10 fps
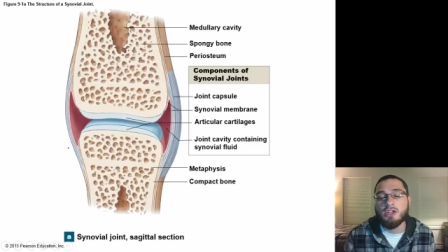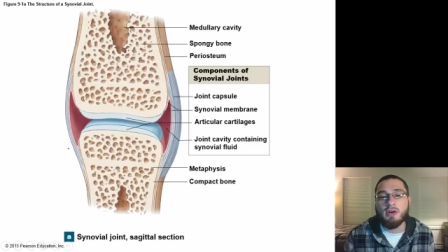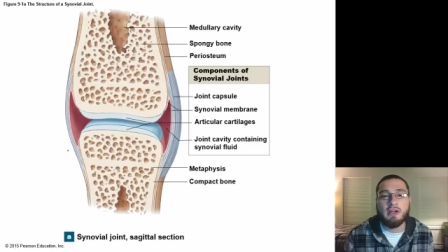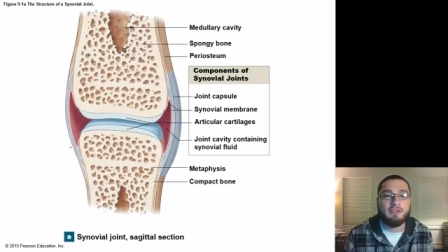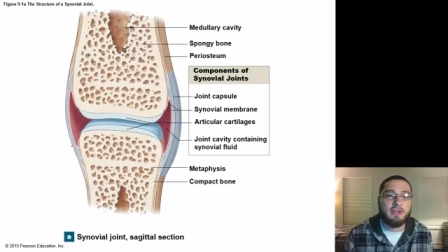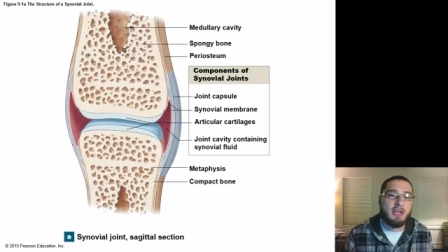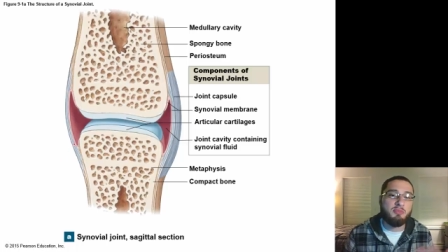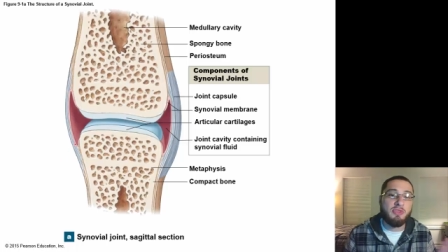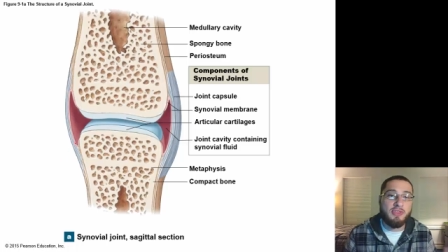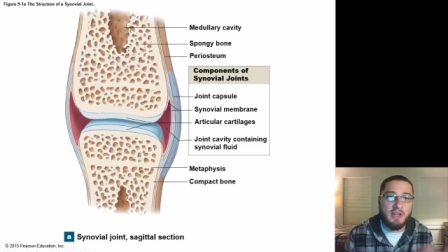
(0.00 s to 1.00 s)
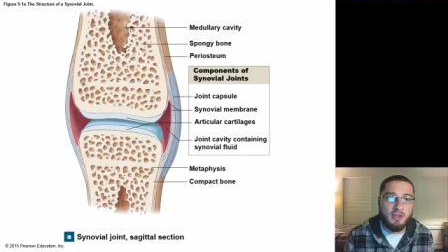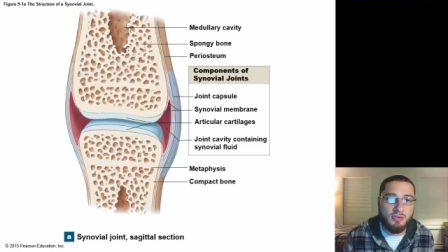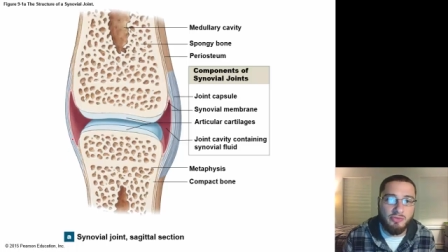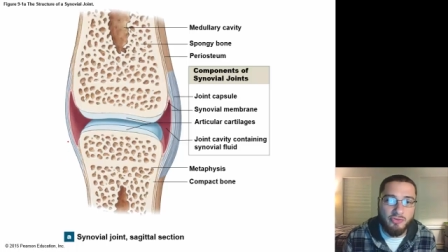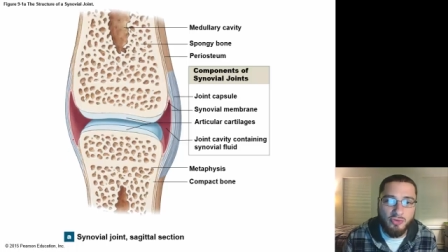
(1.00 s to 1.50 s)
as a
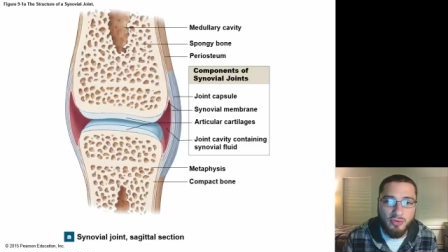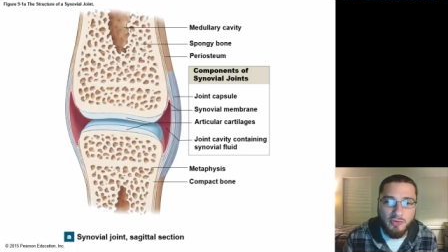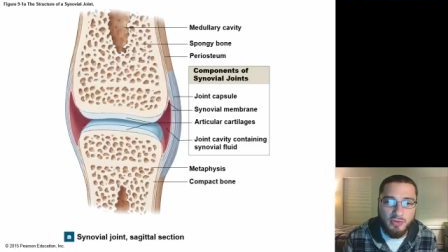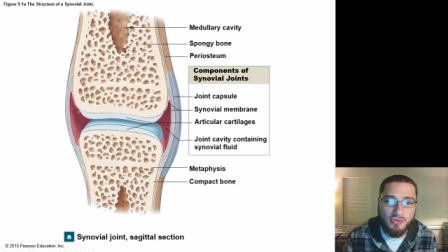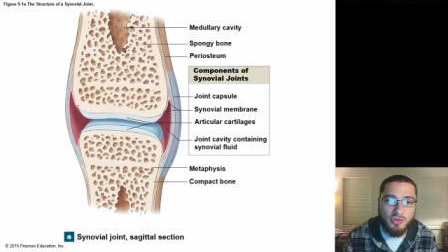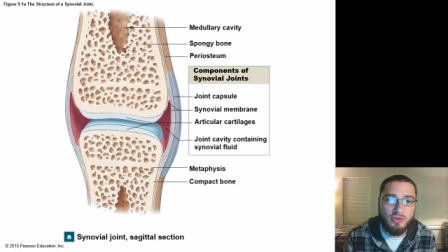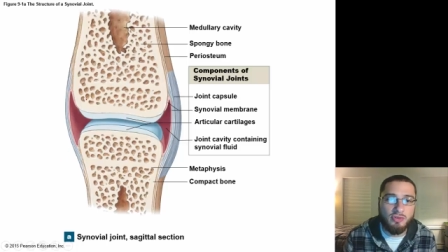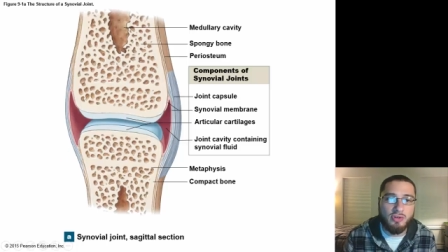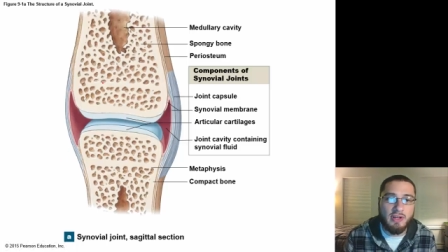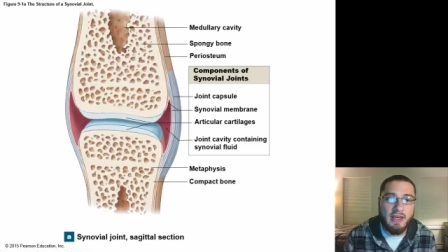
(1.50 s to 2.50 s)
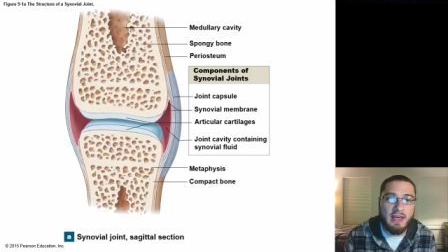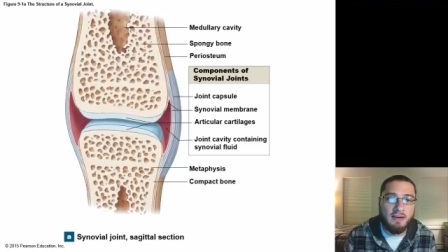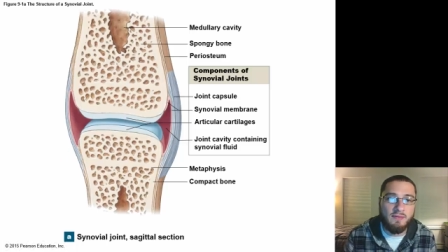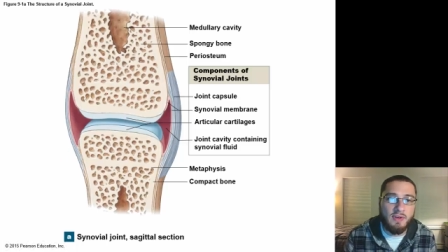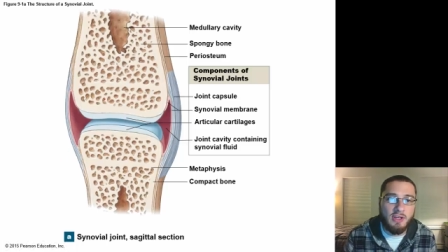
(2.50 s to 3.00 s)
hypothetical synovial joint, you're going to have